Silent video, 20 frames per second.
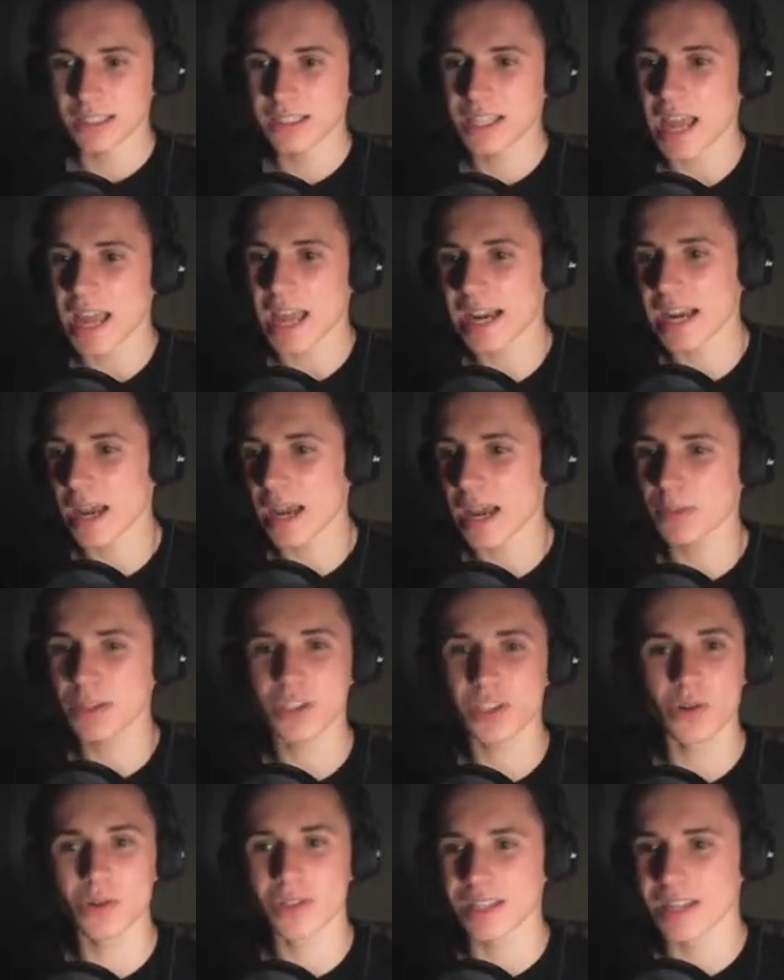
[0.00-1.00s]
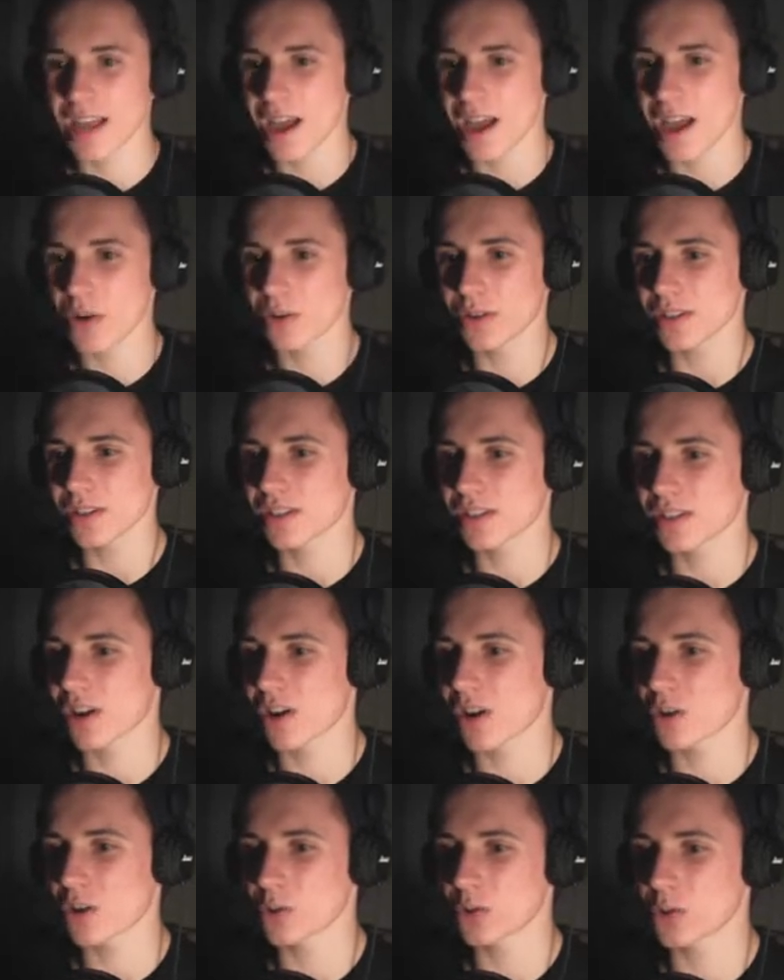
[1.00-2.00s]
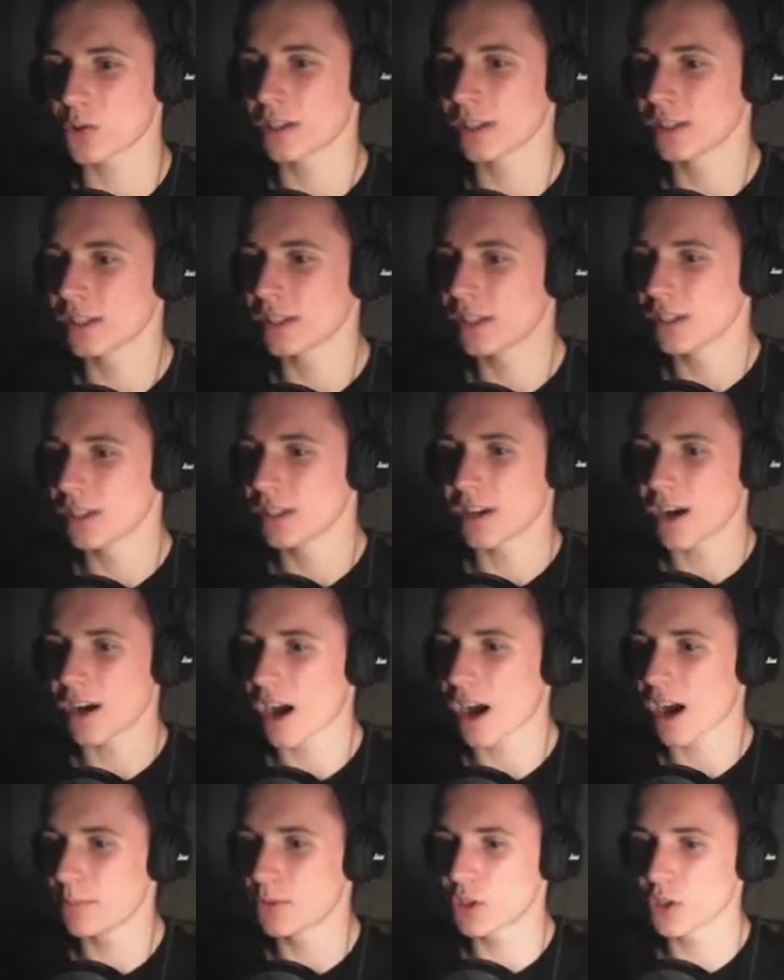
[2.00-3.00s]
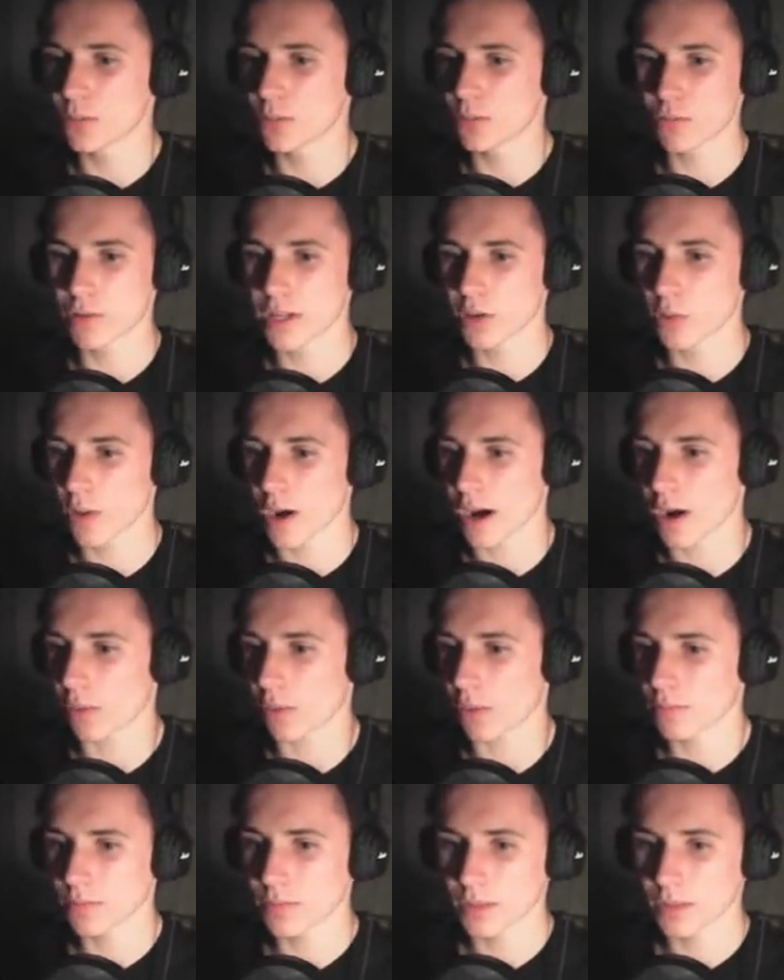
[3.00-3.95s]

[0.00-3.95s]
10 episodes now, so I'm doing pretty well.